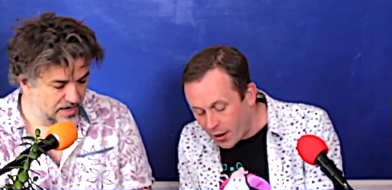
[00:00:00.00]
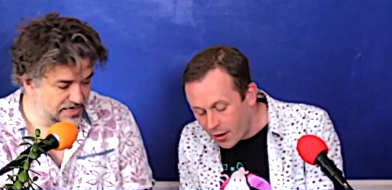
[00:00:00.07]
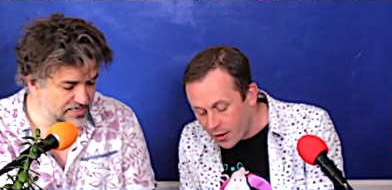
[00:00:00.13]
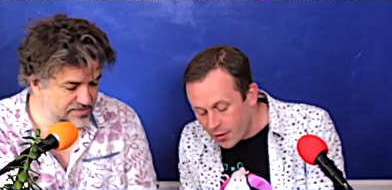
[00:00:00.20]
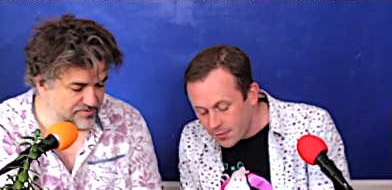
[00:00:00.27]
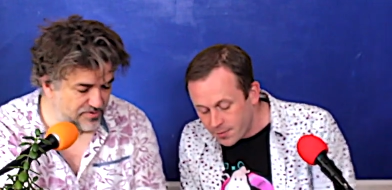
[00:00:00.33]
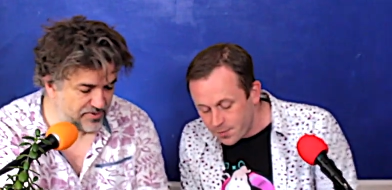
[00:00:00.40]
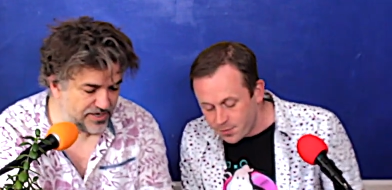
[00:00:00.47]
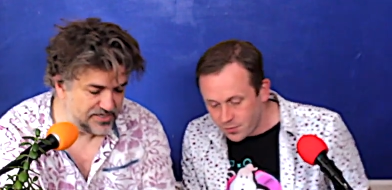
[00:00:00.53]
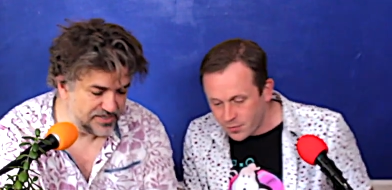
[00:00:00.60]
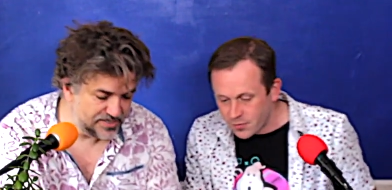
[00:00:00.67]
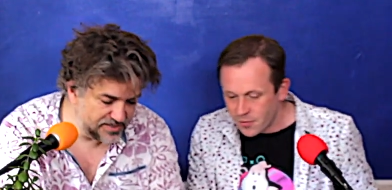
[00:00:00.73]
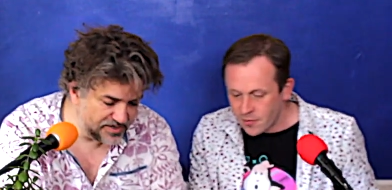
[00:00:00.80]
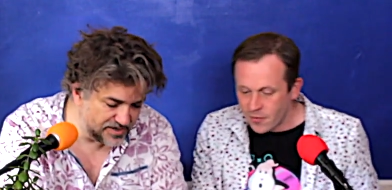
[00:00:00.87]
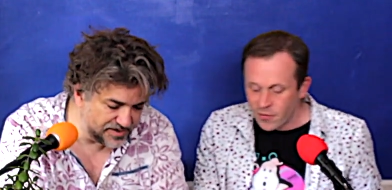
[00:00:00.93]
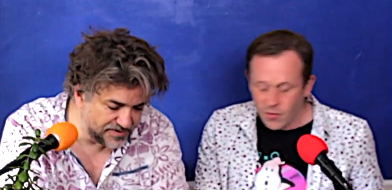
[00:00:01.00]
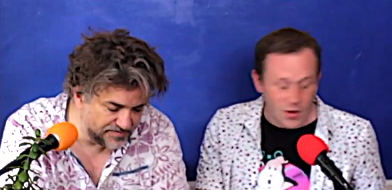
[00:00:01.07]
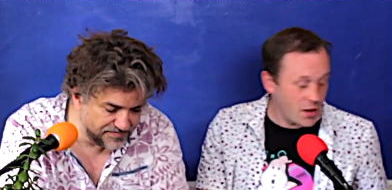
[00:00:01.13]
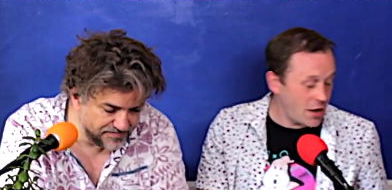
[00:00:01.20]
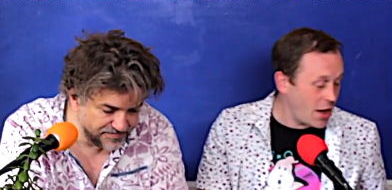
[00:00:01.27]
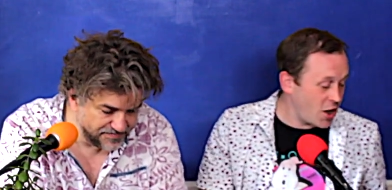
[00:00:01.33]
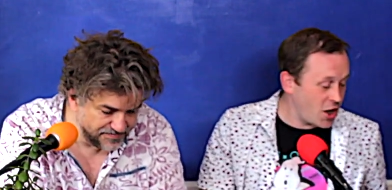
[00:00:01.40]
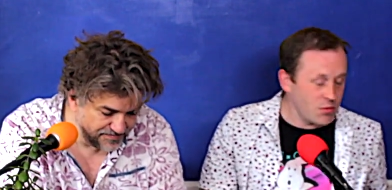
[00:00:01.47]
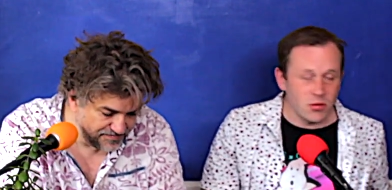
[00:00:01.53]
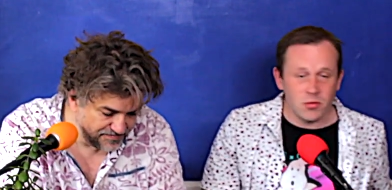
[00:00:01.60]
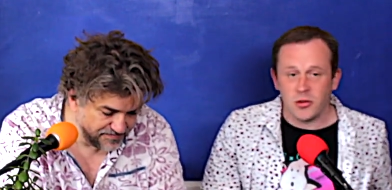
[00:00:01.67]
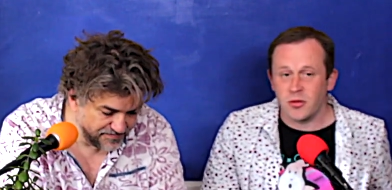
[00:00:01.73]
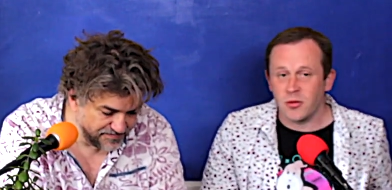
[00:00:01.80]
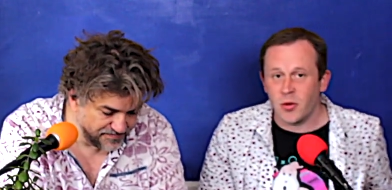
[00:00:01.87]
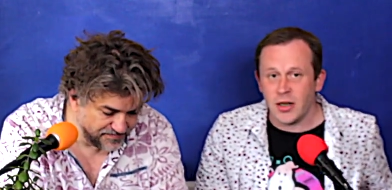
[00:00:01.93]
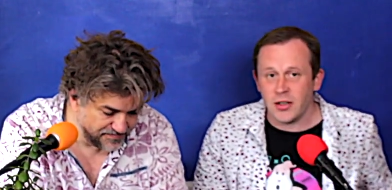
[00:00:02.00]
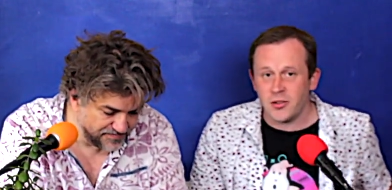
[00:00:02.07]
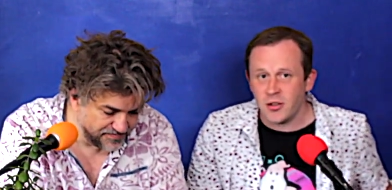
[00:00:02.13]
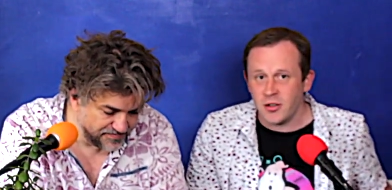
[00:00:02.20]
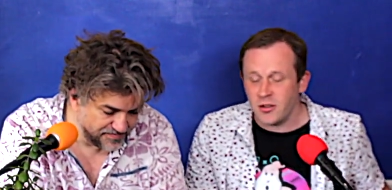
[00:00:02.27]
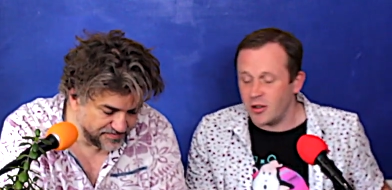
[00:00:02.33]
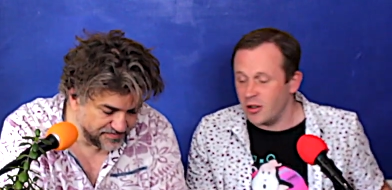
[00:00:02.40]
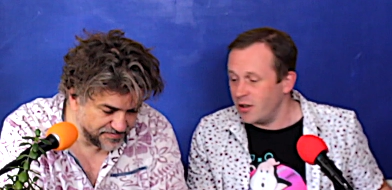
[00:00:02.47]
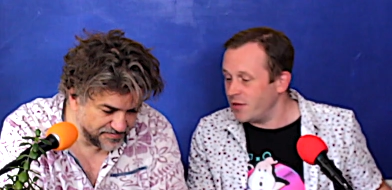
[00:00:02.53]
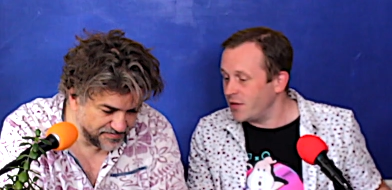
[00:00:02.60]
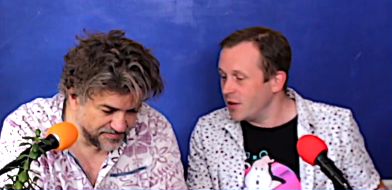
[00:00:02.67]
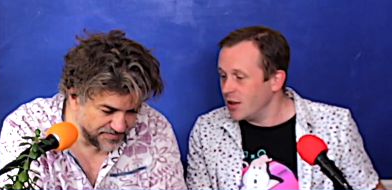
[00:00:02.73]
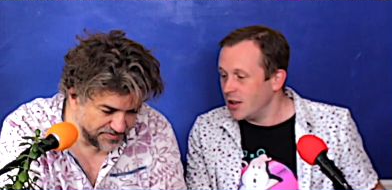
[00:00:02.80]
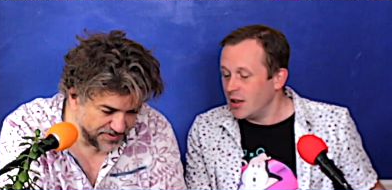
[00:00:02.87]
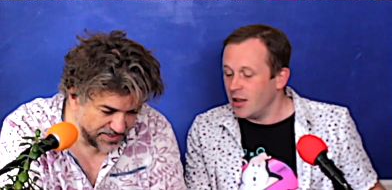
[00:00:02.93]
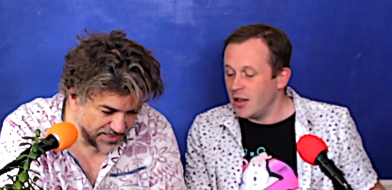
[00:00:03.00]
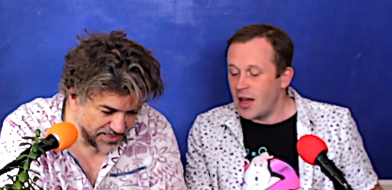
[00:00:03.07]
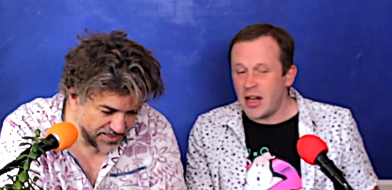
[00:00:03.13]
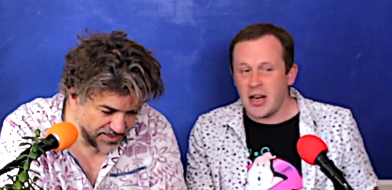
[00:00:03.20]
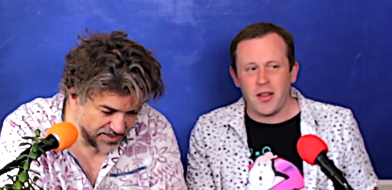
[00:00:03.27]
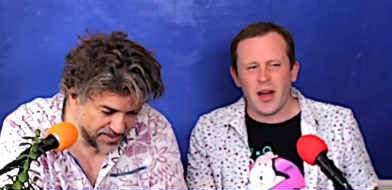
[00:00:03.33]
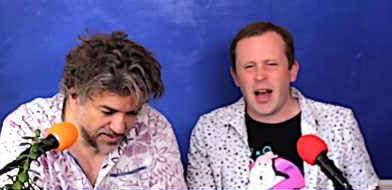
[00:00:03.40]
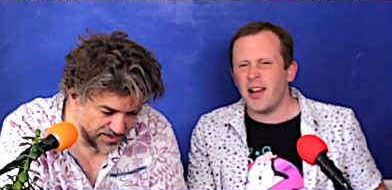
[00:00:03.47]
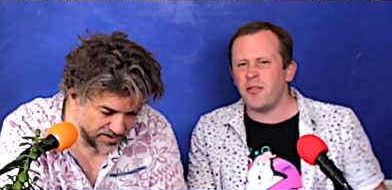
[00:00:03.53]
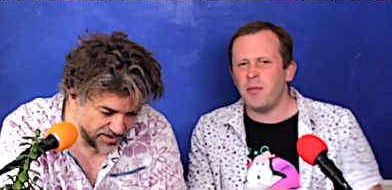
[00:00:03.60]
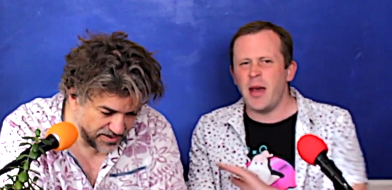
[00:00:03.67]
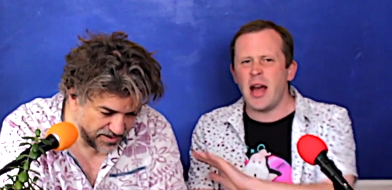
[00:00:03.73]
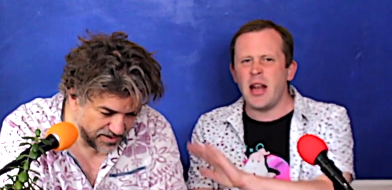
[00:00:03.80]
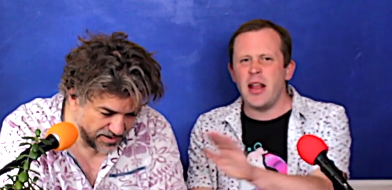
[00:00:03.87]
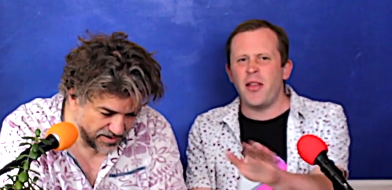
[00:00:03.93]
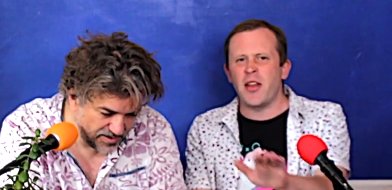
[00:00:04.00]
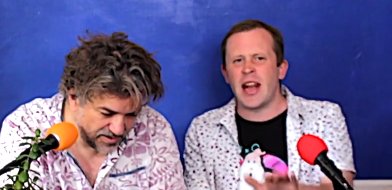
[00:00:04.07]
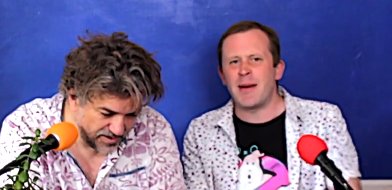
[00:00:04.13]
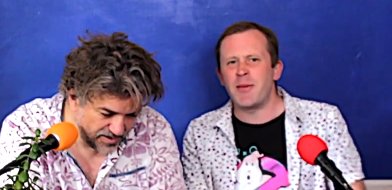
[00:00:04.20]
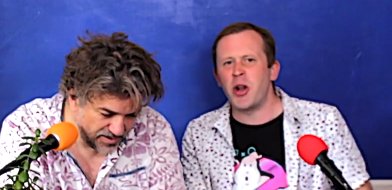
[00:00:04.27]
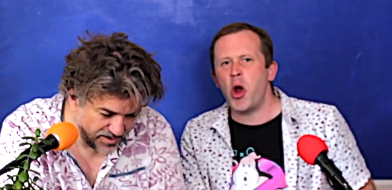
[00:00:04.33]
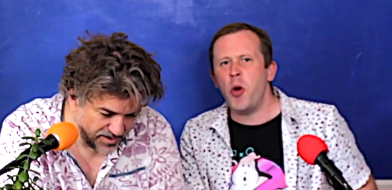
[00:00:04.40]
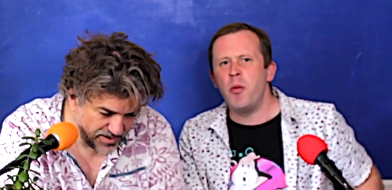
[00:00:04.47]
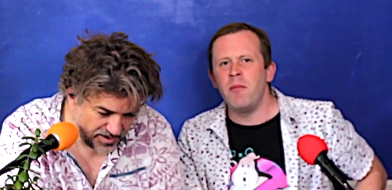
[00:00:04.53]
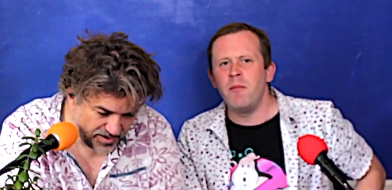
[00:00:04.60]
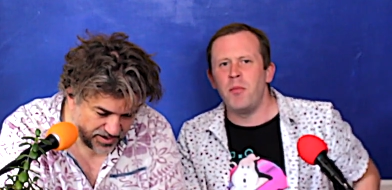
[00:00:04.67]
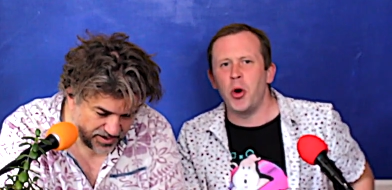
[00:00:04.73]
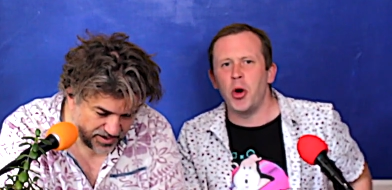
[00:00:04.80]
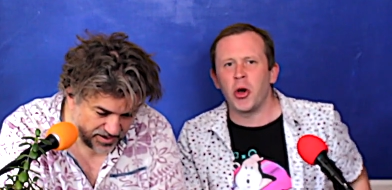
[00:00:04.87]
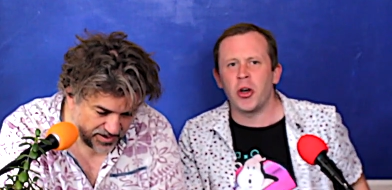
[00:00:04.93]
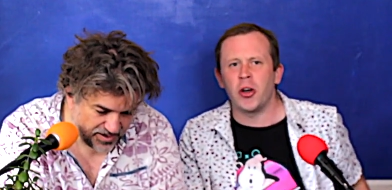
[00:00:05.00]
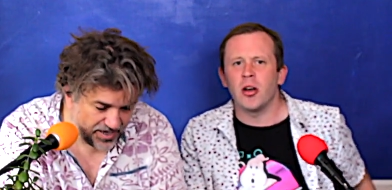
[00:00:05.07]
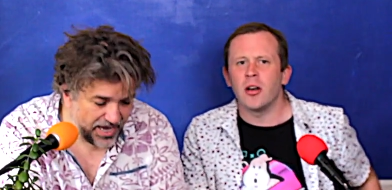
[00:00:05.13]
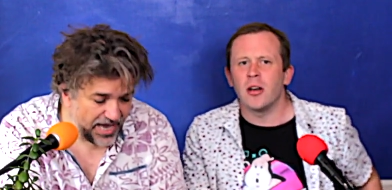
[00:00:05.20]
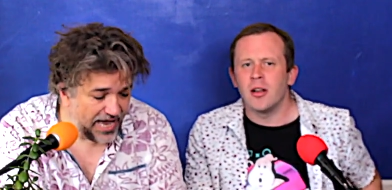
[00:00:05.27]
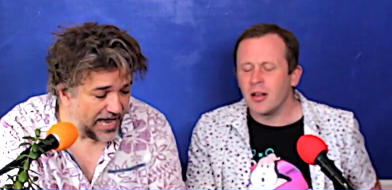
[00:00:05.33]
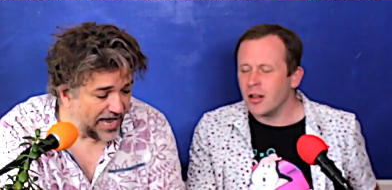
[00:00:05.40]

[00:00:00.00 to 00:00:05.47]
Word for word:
Speaker 1: there. I need some questions, don't I? Yeah, come up with some questions, love. Anything, ask me anything. I'm an open book.